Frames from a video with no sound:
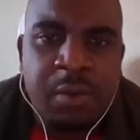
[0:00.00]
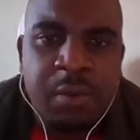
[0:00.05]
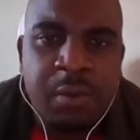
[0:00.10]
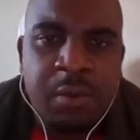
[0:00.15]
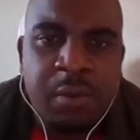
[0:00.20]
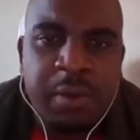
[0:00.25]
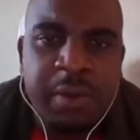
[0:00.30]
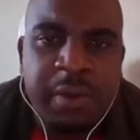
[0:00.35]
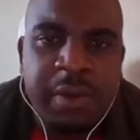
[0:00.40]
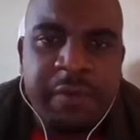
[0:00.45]

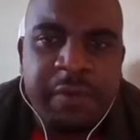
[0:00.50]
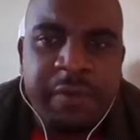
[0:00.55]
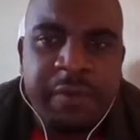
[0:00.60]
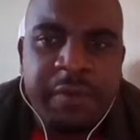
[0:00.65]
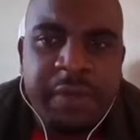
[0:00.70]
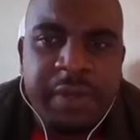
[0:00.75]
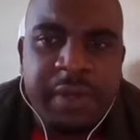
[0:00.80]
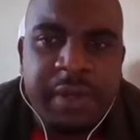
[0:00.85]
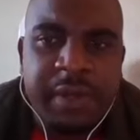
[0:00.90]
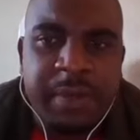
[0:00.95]
We have
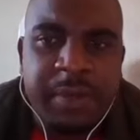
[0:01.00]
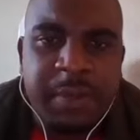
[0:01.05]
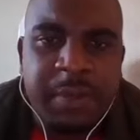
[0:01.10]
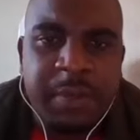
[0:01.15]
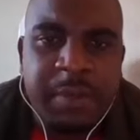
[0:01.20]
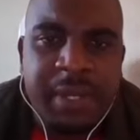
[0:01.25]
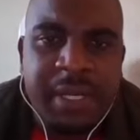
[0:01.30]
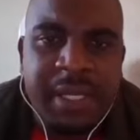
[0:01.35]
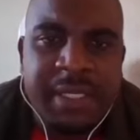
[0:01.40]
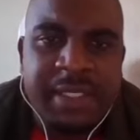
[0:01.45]
uh,
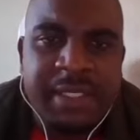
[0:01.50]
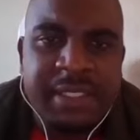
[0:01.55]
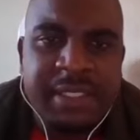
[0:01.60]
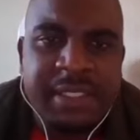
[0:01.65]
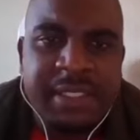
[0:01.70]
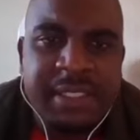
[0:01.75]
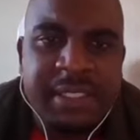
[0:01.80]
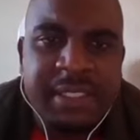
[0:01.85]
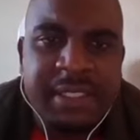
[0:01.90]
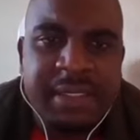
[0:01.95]

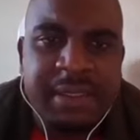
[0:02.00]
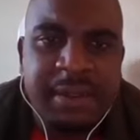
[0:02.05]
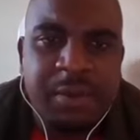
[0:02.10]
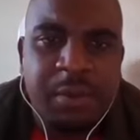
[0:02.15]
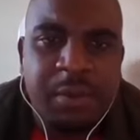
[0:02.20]
mobilization and